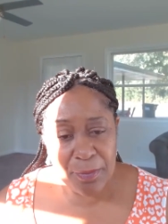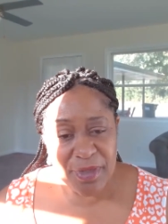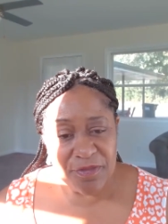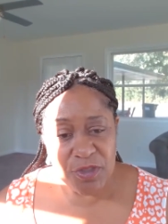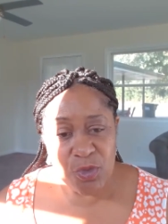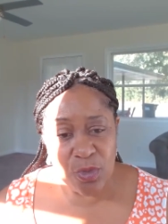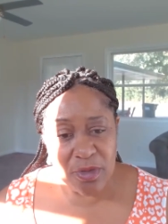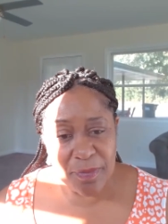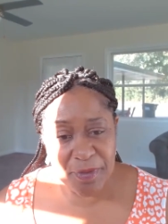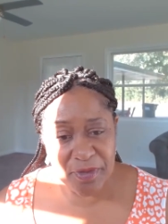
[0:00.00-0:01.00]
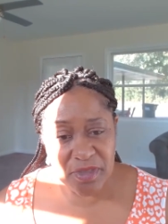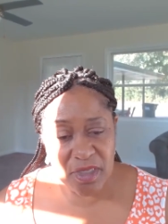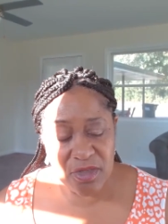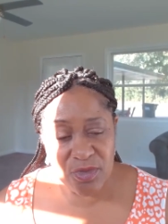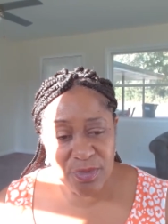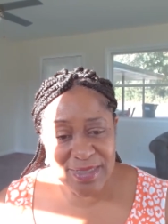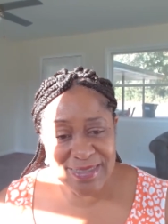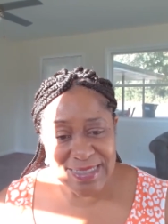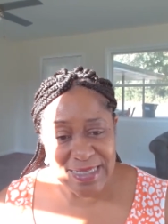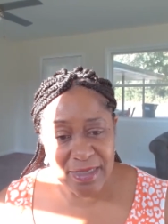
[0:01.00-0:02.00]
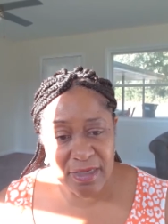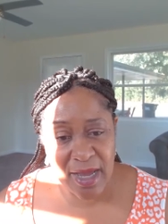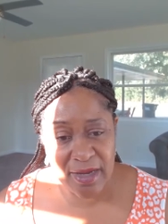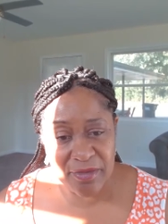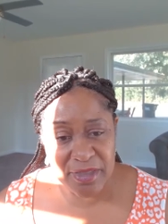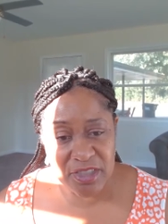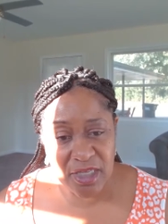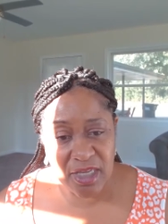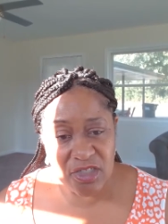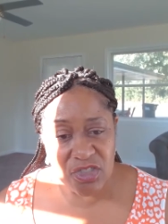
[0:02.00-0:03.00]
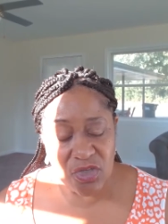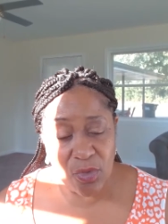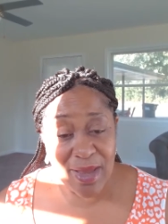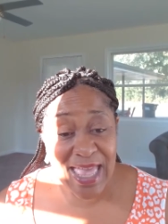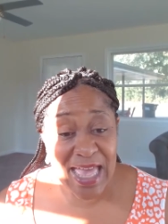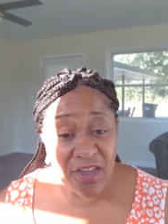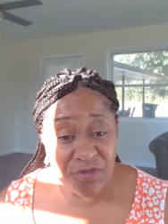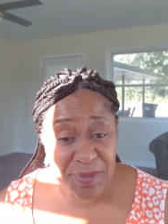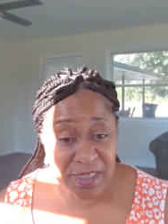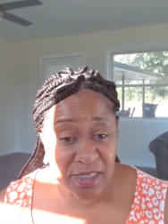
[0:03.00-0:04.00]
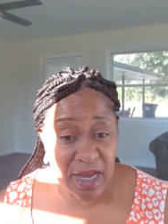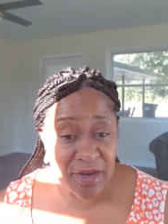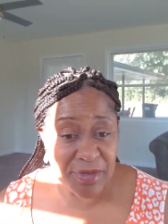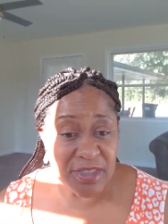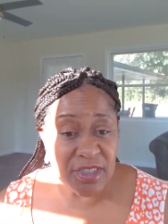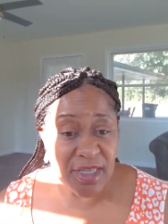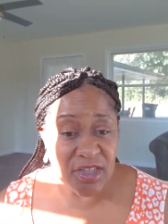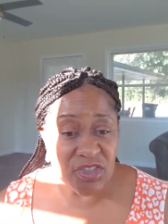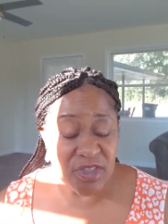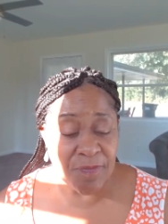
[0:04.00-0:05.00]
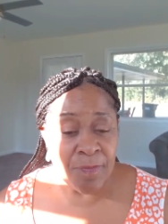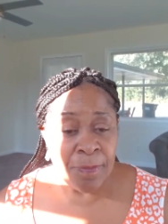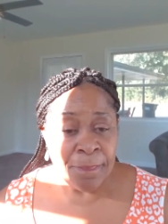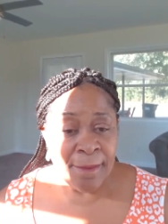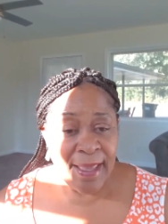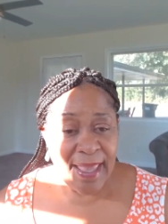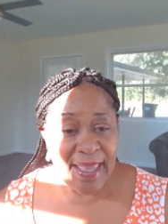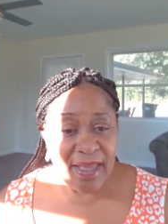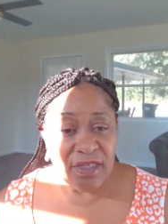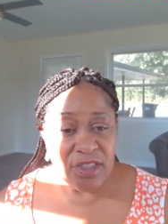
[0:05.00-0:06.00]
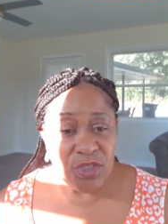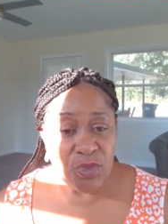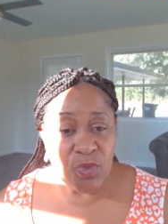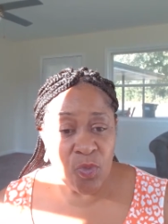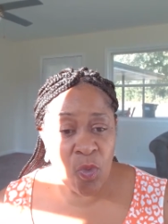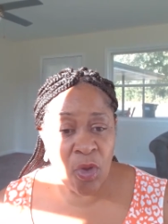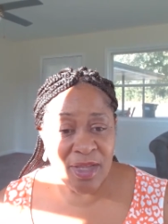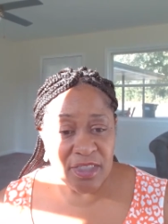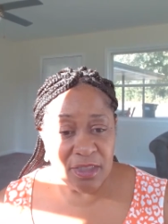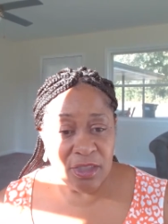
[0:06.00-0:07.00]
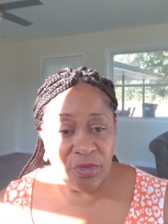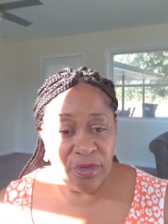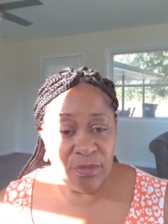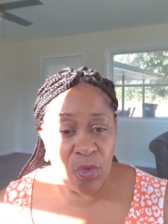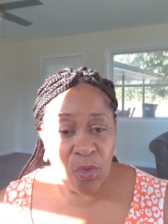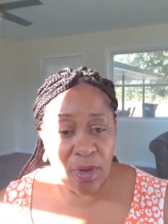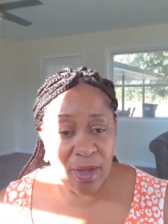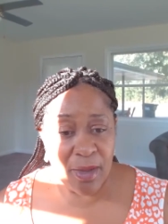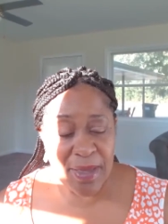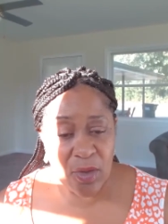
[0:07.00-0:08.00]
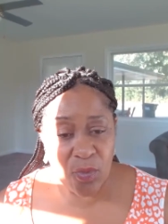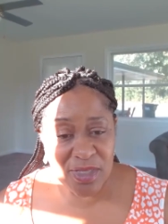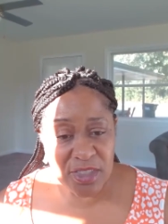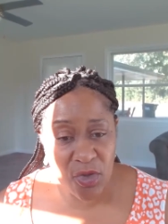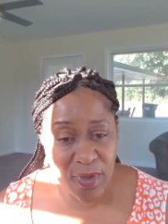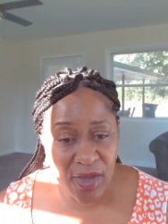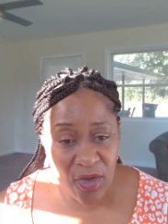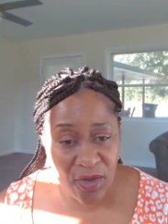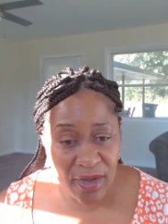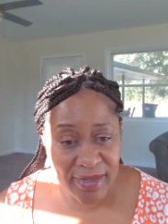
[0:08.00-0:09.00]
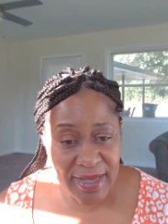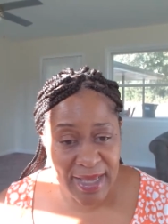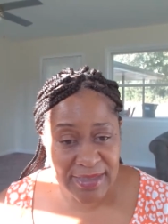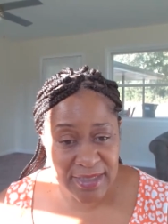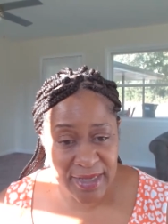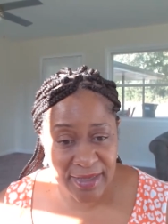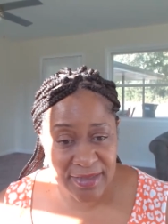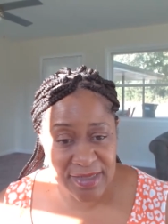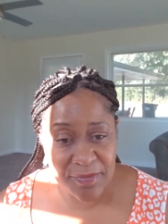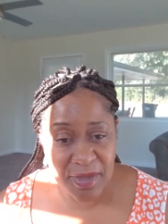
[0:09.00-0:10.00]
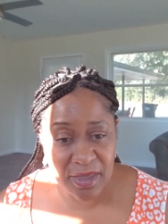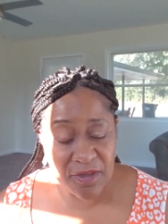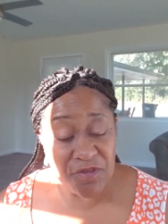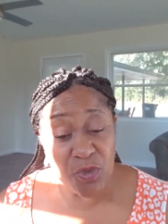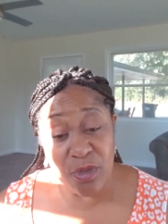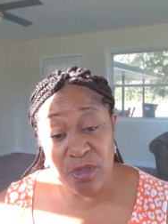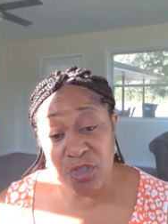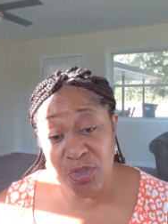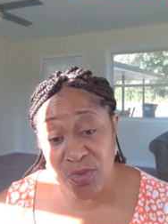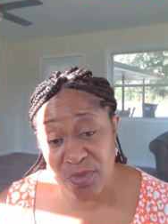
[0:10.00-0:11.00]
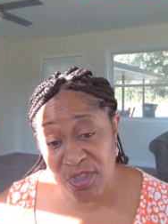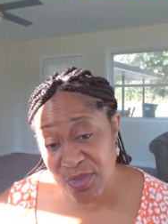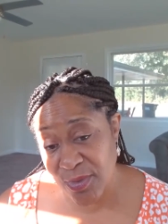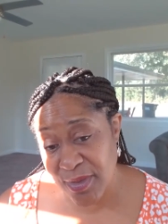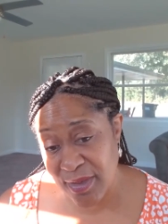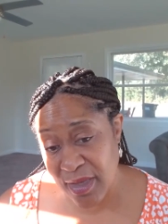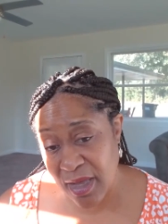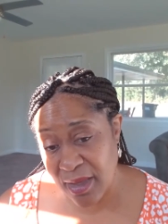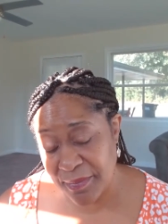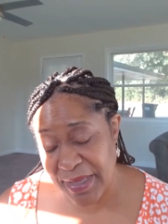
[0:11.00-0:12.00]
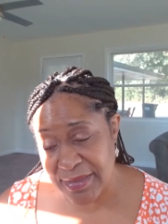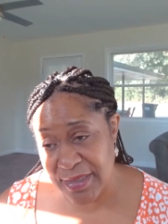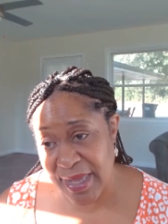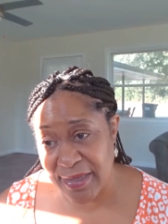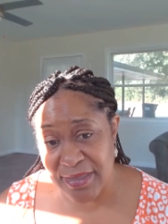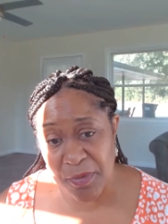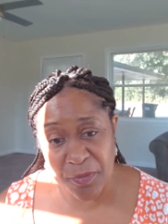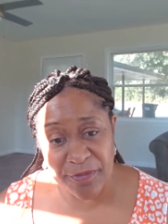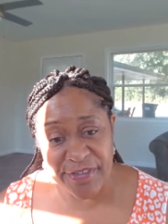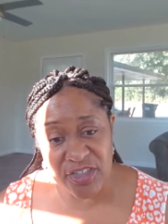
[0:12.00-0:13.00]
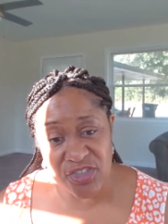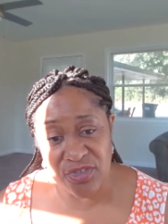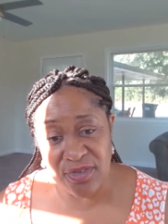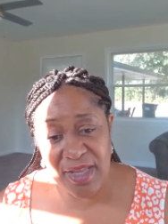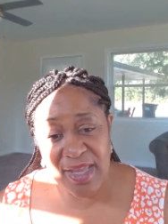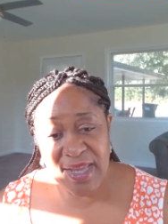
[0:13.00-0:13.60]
But if you are a person who is in higher education or have been in higher education and you want to learn more about what's going on as an academic, if you're new to it as an academic professional